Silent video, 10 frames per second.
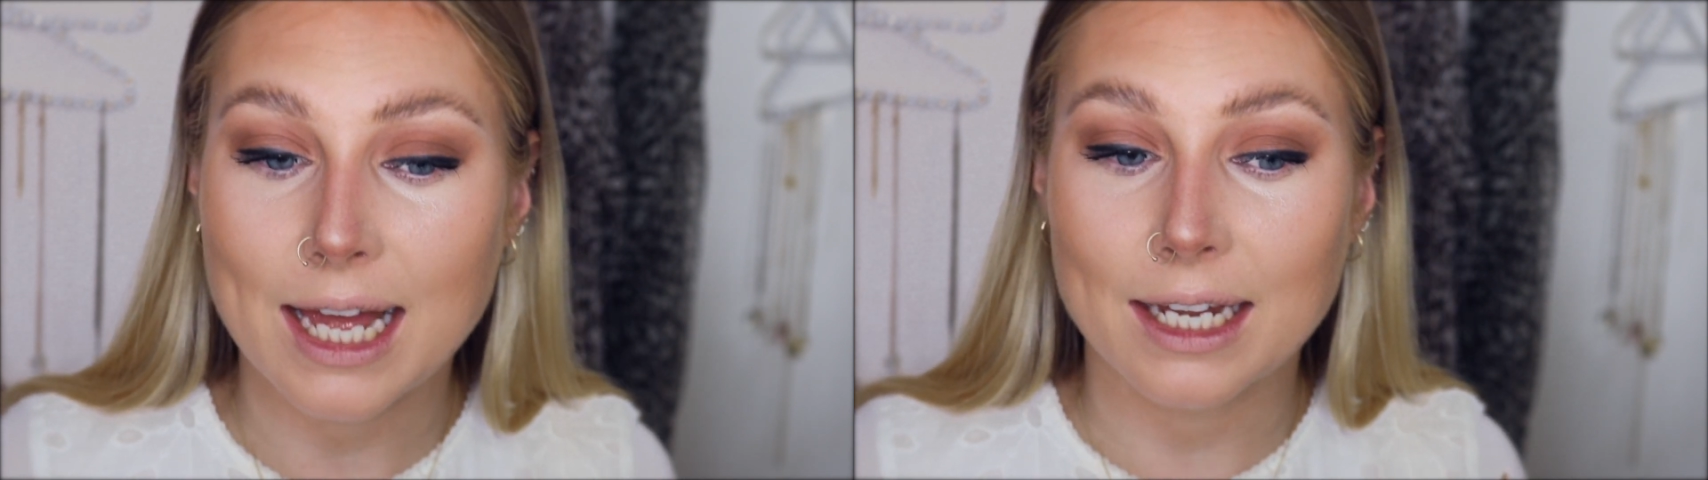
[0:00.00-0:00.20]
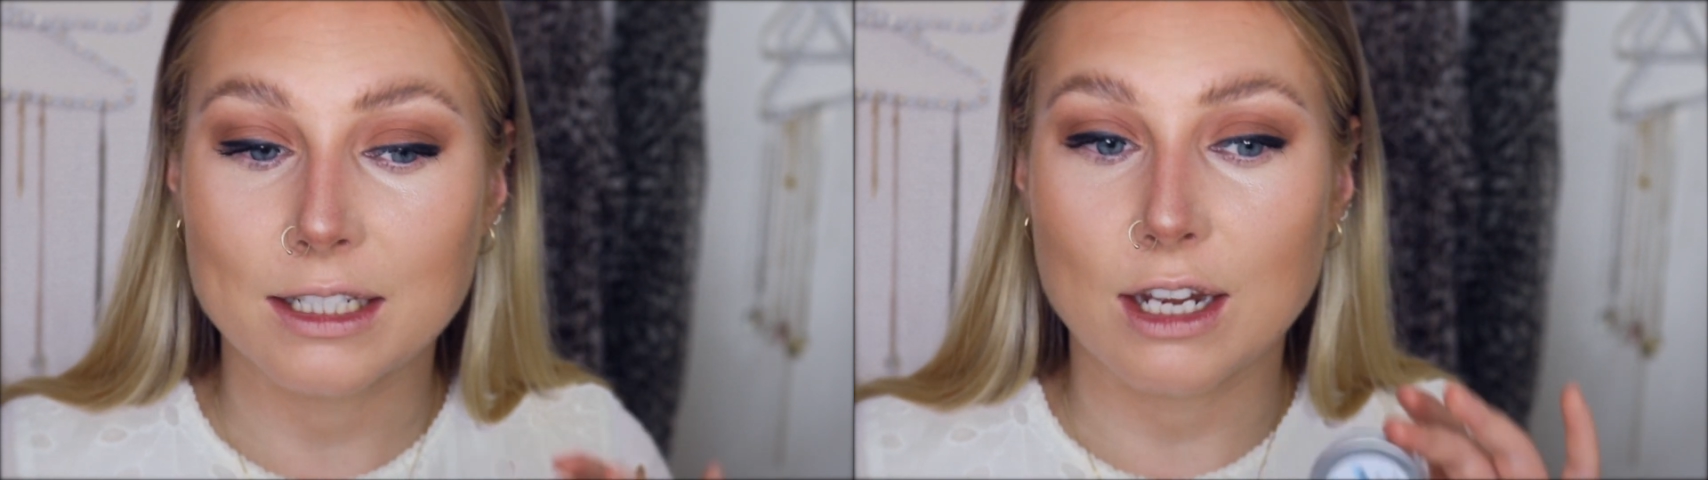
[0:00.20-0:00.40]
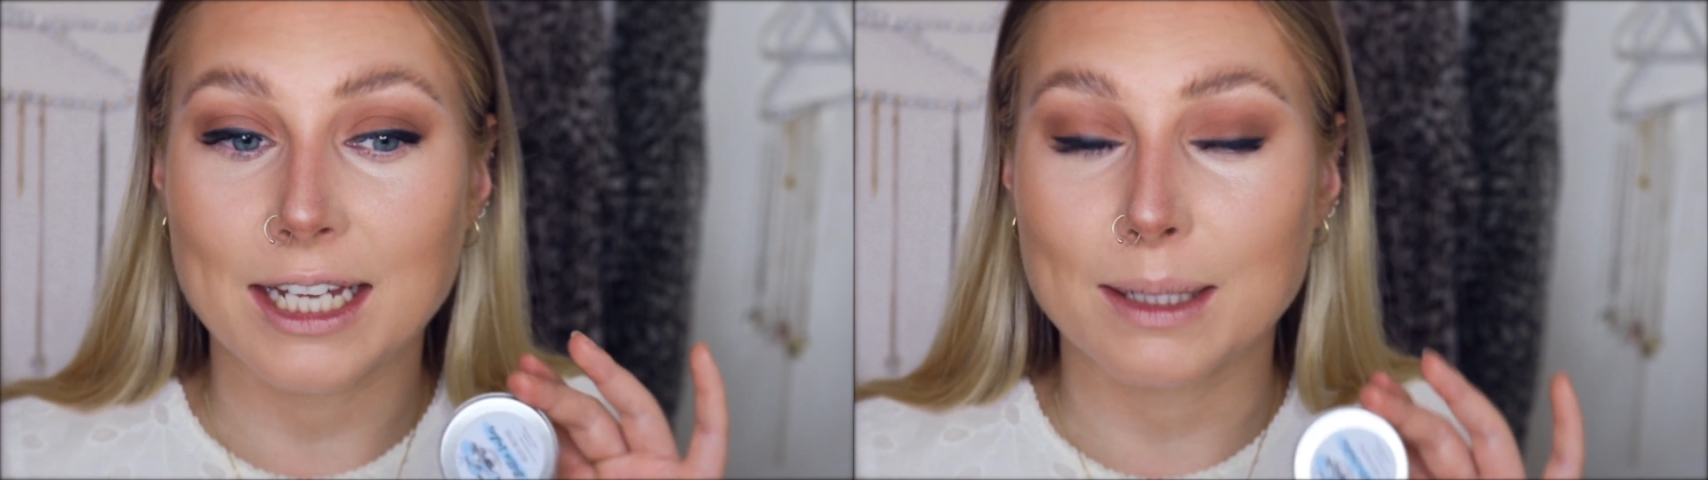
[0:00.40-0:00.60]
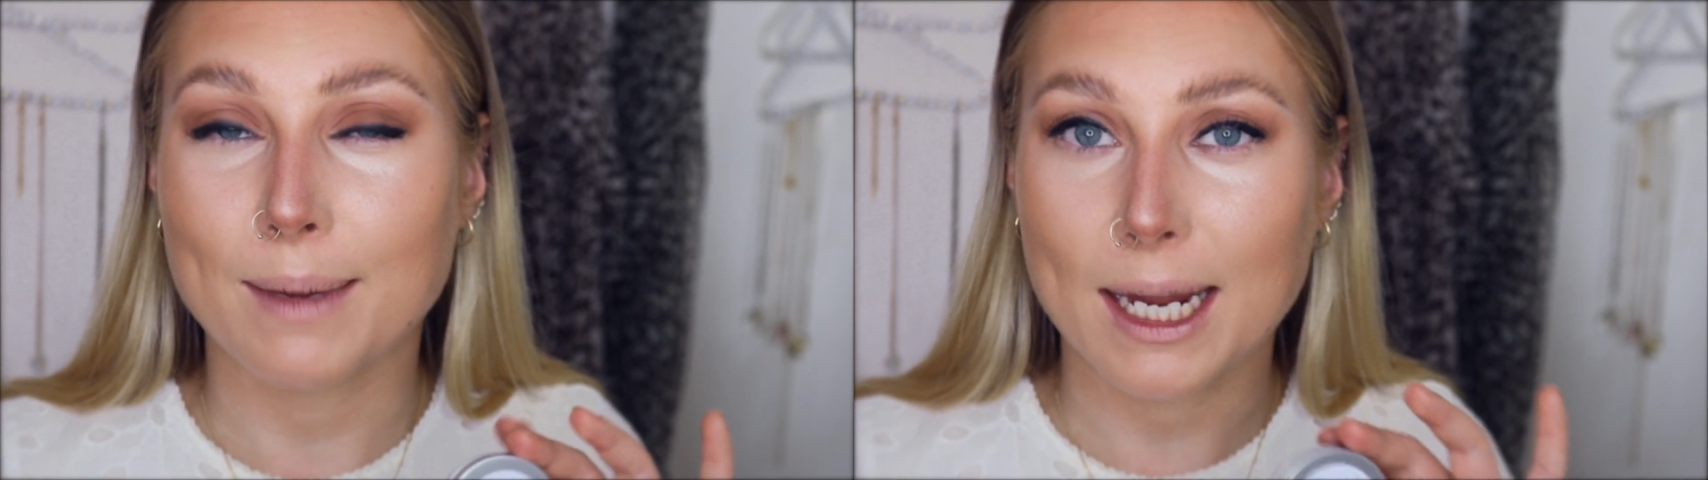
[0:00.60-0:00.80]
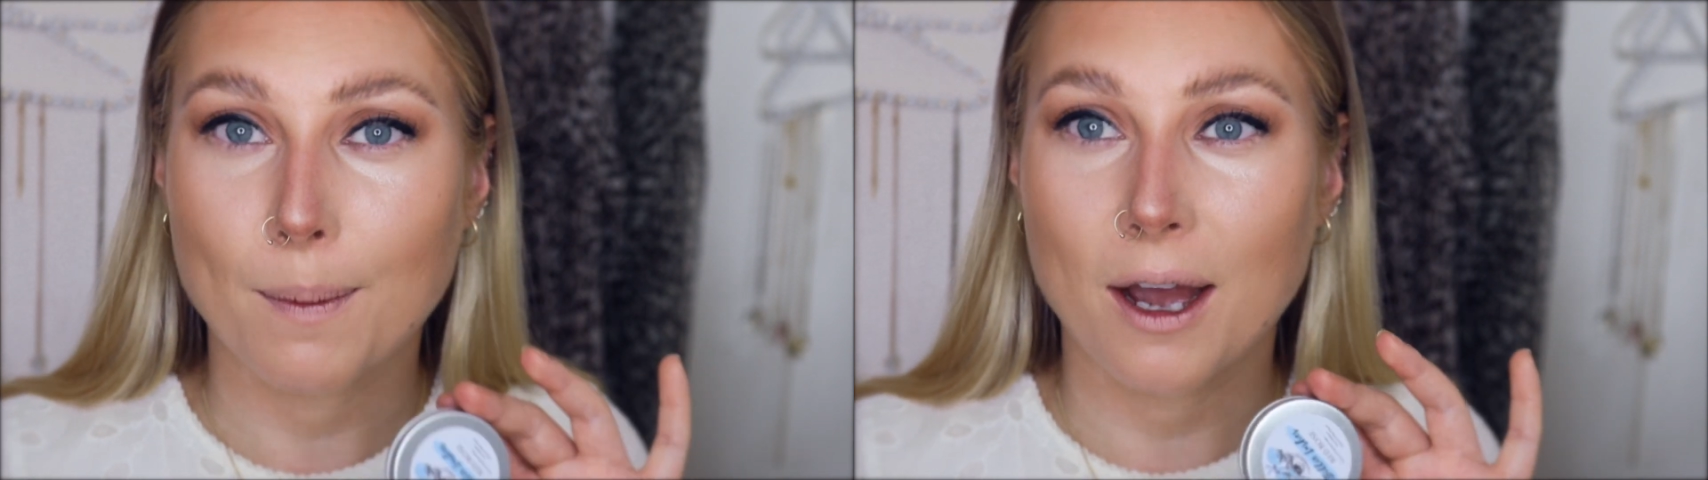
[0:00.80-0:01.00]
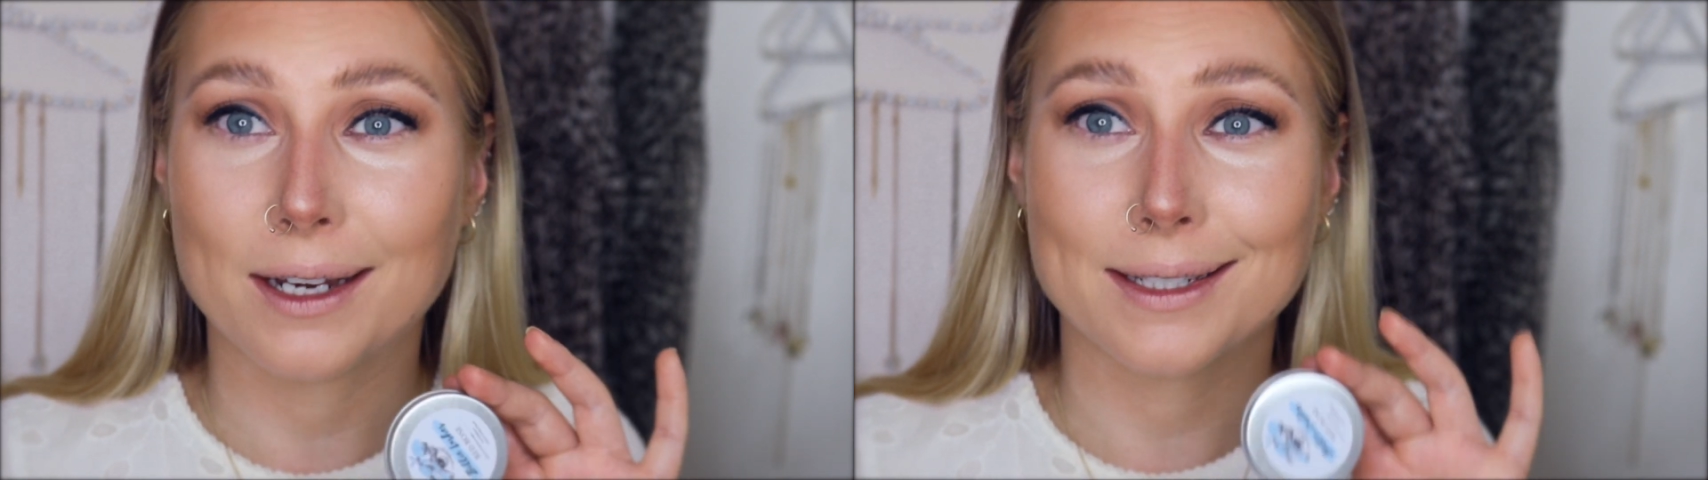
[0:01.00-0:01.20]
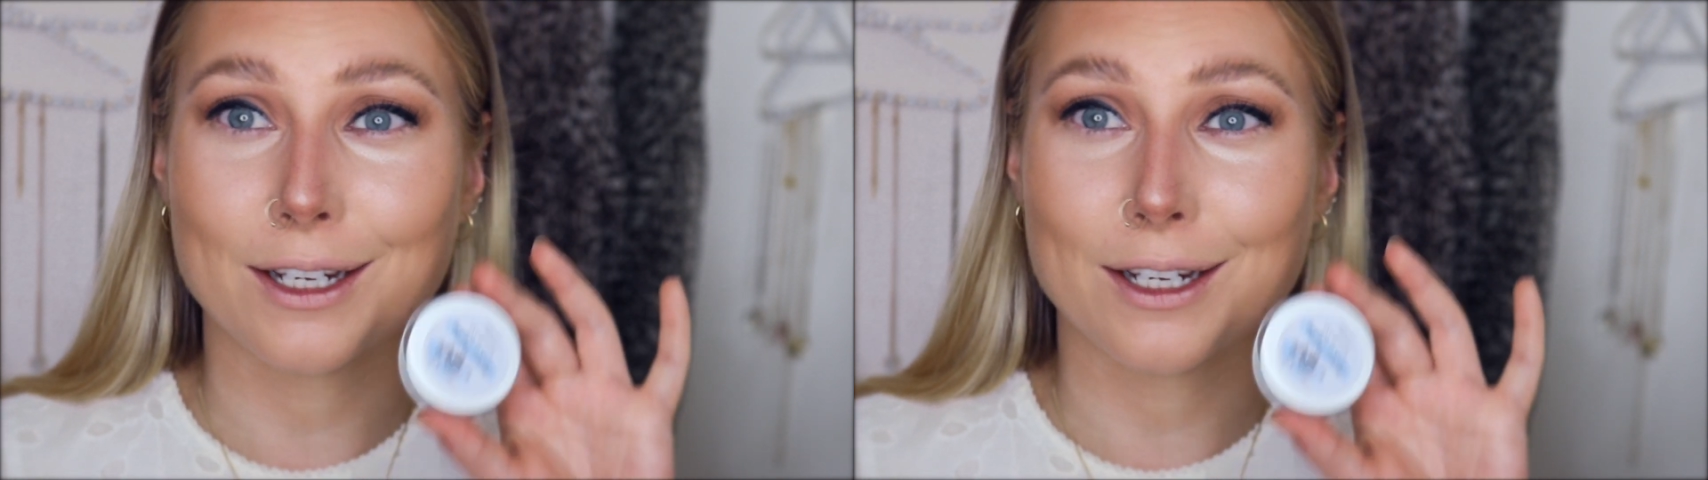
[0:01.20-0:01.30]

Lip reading: And as a makeup artist,